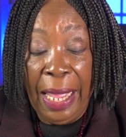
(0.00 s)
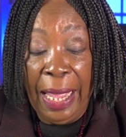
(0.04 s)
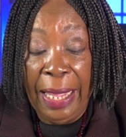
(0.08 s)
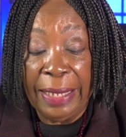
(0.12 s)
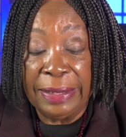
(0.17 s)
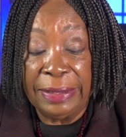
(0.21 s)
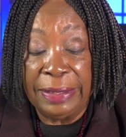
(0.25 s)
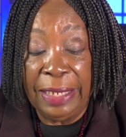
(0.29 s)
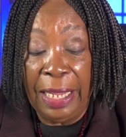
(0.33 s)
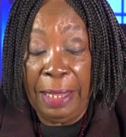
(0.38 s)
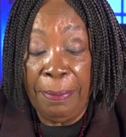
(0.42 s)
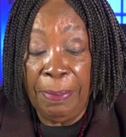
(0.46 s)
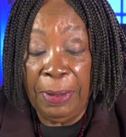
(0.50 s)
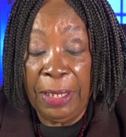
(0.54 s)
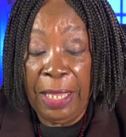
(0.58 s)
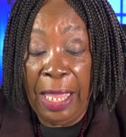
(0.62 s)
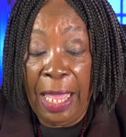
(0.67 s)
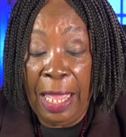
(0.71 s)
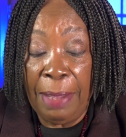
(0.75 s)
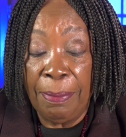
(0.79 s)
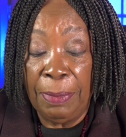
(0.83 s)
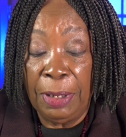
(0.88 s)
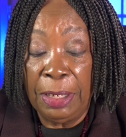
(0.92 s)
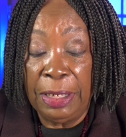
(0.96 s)
as they
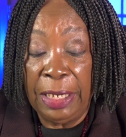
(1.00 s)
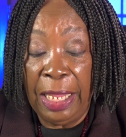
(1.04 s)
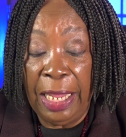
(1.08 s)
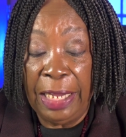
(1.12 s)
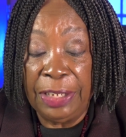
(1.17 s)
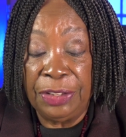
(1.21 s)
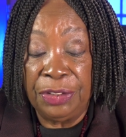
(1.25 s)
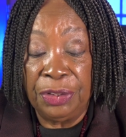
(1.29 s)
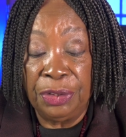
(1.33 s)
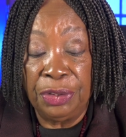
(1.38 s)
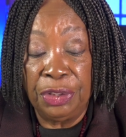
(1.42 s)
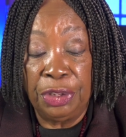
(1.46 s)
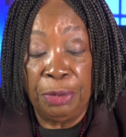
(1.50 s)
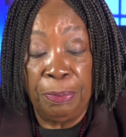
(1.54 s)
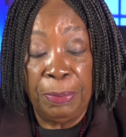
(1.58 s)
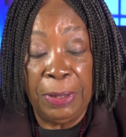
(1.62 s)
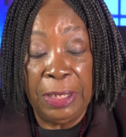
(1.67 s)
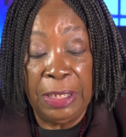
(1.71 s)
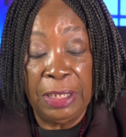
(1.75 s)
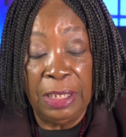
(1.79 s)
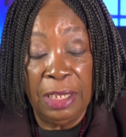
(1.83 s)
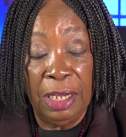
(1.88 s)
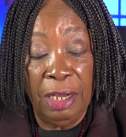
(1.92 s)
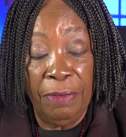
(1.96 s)
became a nation to
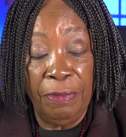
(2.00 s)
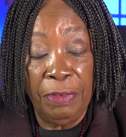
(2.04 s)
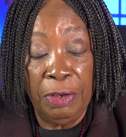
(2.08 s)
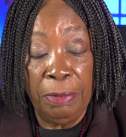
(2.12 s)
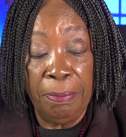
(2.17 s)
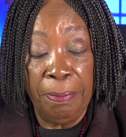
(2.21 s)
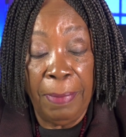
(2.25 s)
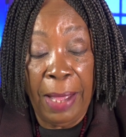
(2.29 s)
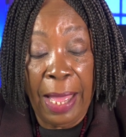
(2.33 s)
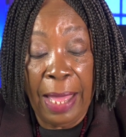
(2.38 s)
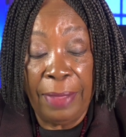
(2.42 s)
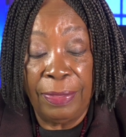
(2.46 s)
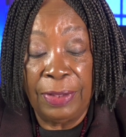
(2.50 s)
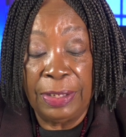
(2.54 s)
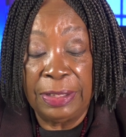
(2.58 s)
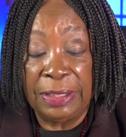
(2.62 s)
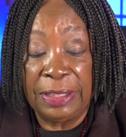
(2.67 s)
be governed by the